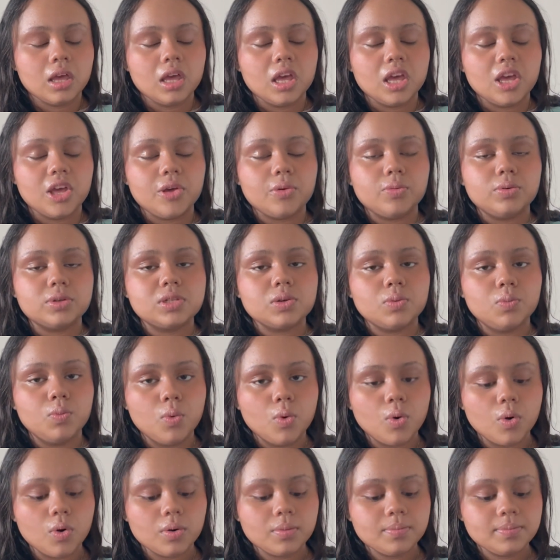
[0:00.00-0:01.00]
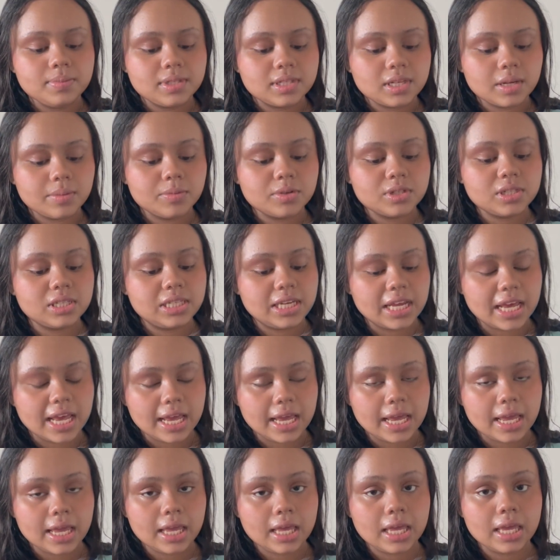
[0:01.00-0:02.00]
It was a warm summer's
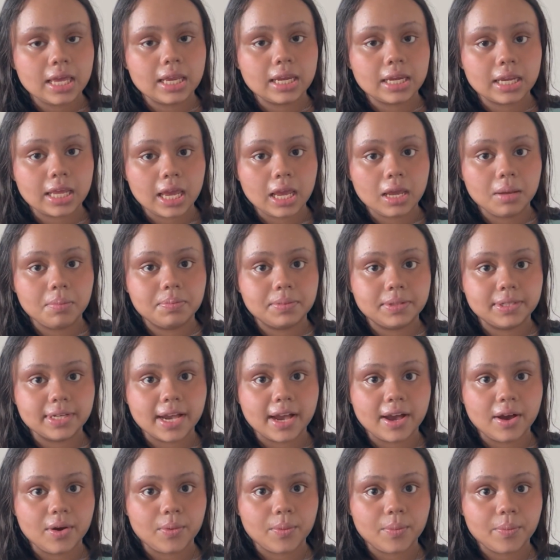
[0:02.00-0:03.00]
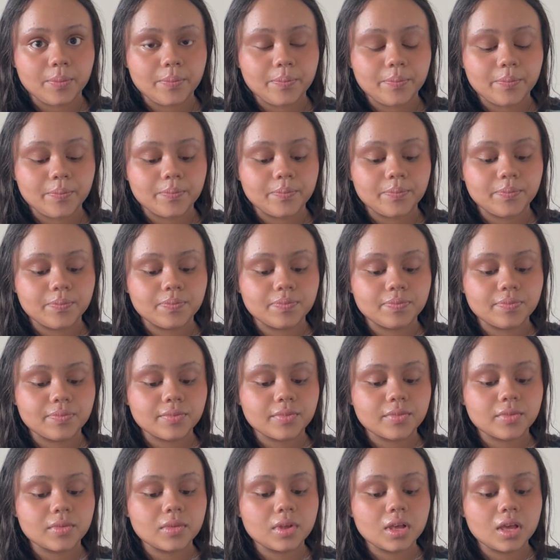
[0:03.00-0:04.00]
day in Cape Town.
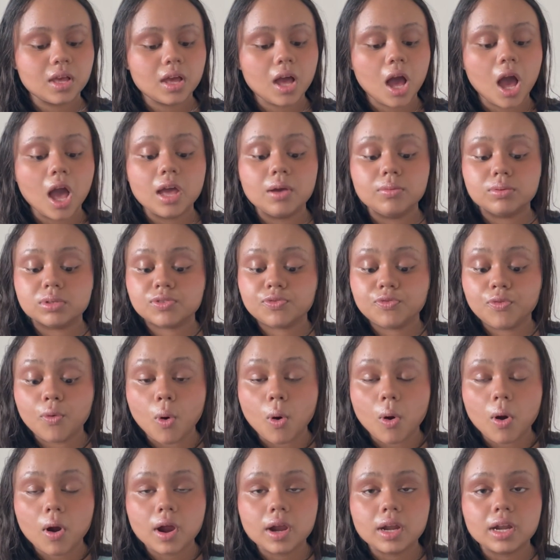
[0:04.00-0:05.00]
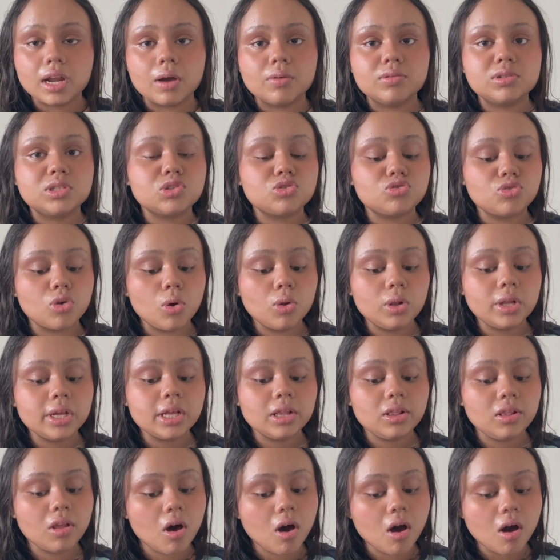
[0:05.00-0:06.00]
It was 4 and I was strolling
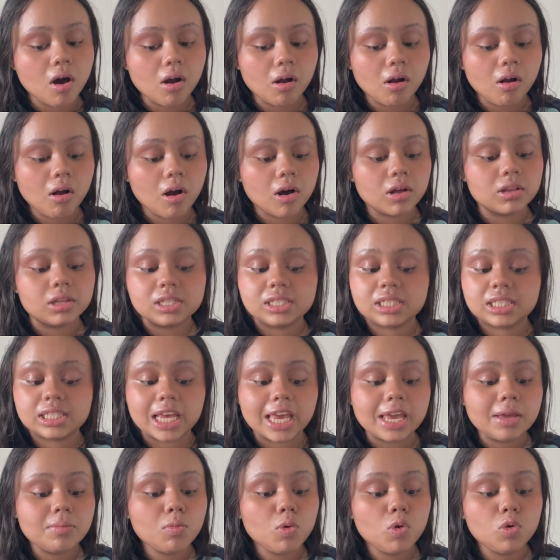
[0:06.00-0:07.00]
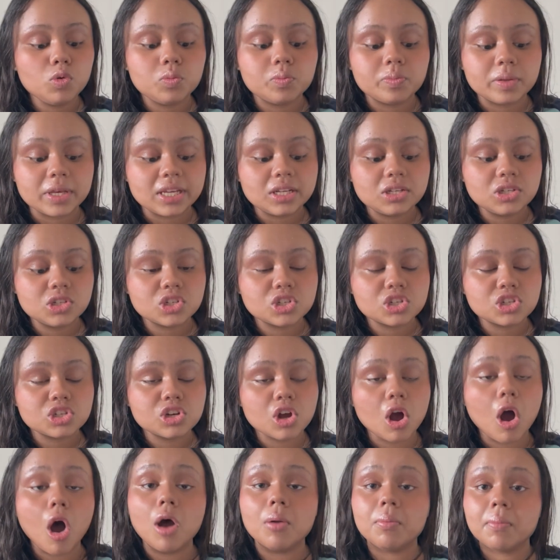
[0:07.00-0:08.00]
along on the same old beach
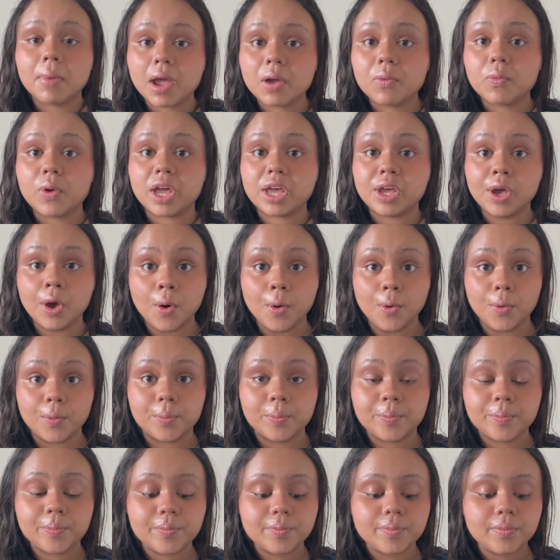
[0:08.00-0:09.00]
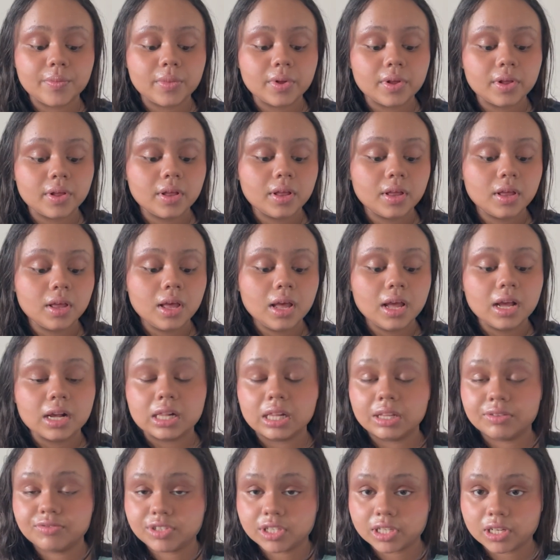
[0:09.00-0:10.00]
on my way home,
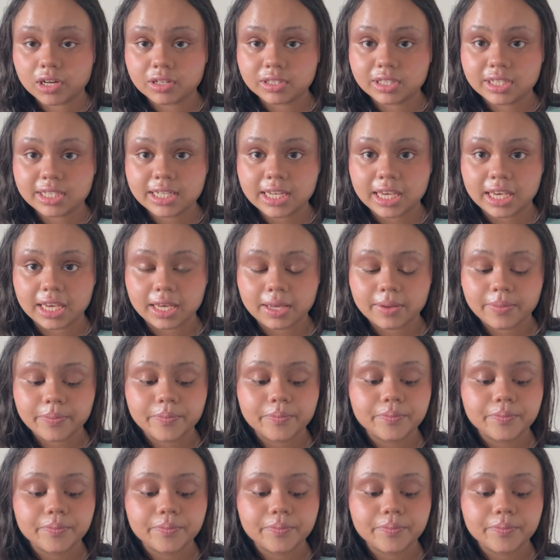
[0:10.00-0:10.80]
Clifton-on-Sea.